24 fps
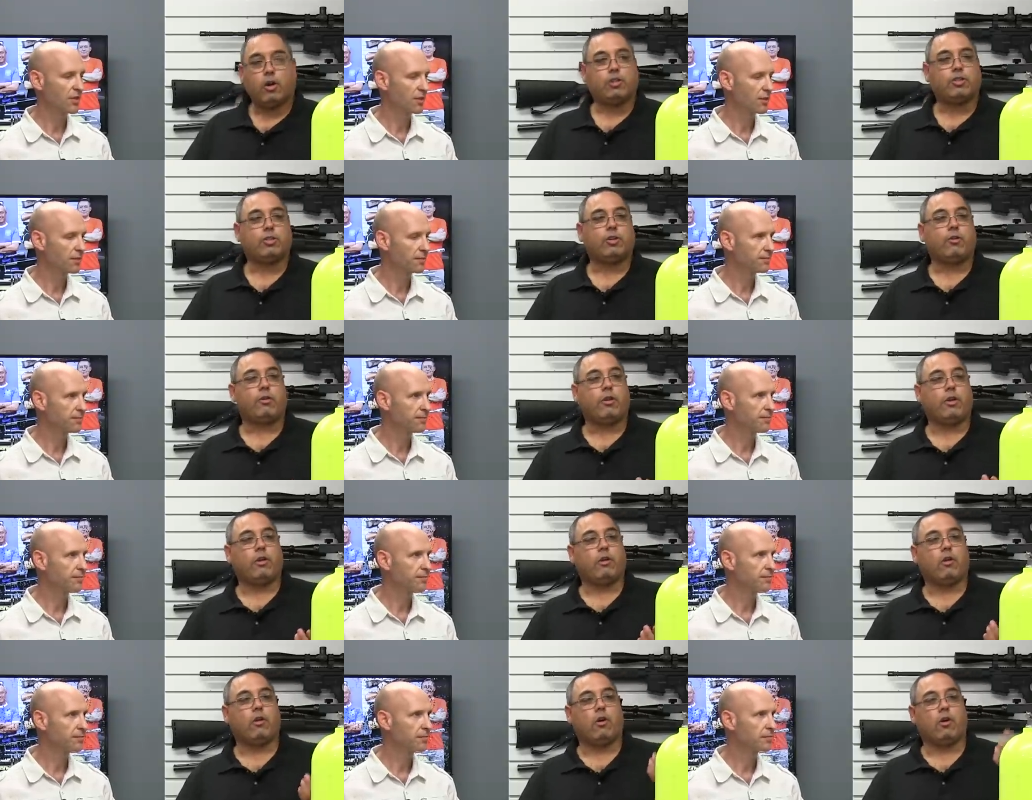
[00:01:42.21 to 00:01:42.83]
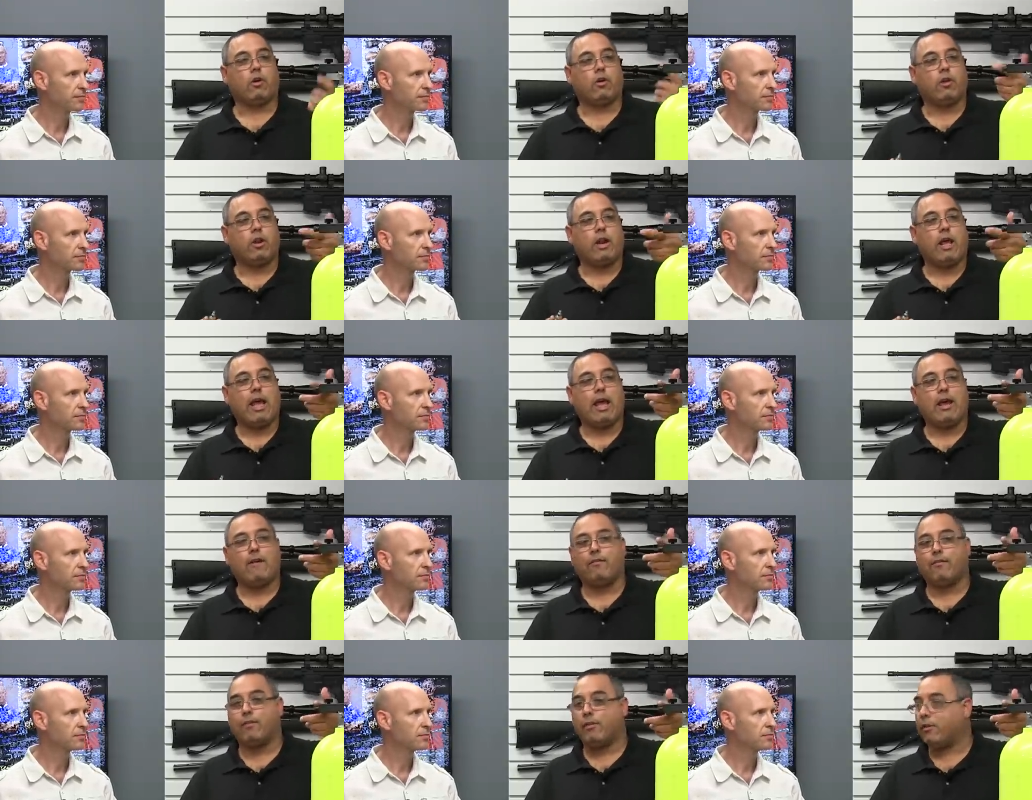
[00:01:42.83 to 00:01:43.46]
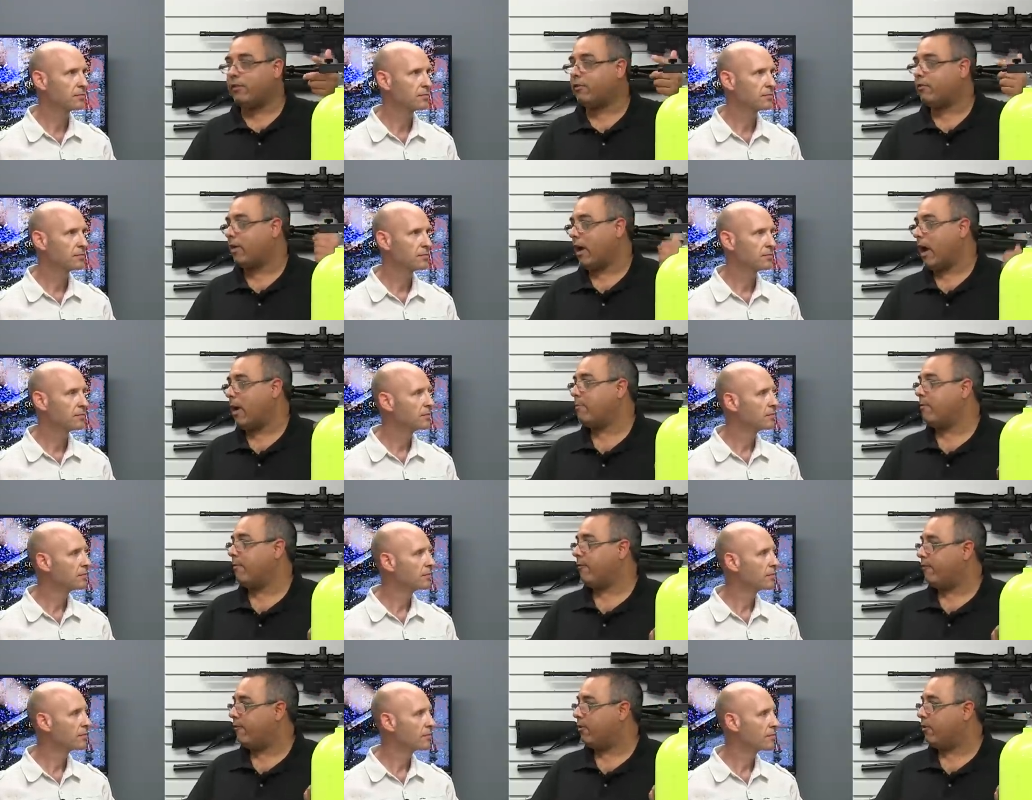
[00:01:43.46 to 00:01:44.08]
Speaker 1: are shooting are going to have this
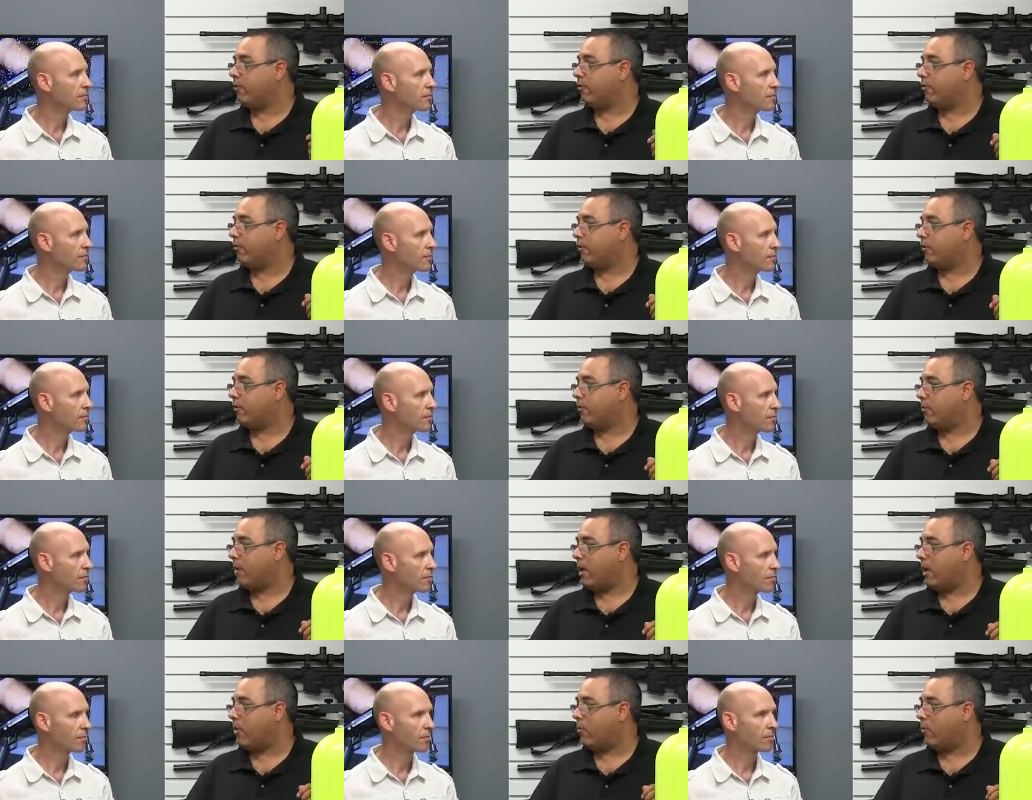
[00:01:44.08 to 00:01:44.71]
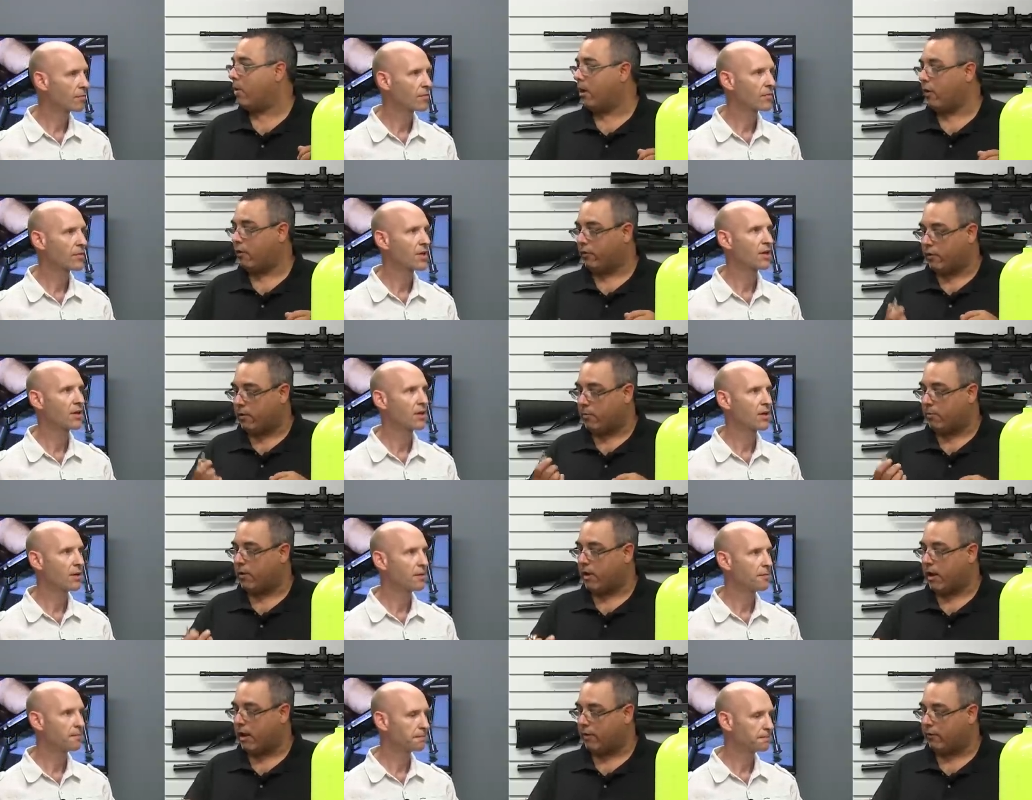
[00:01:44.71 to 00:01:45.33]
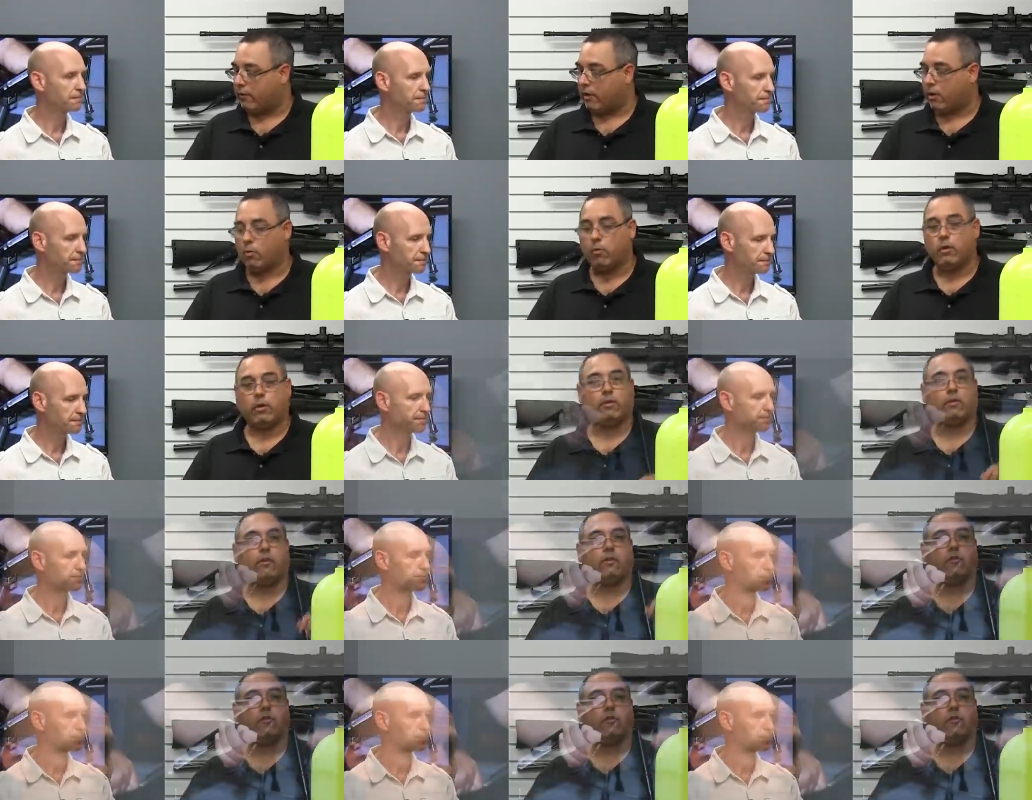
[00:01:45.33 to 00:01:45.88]
type of fill system anyway, or something yep. that has that quick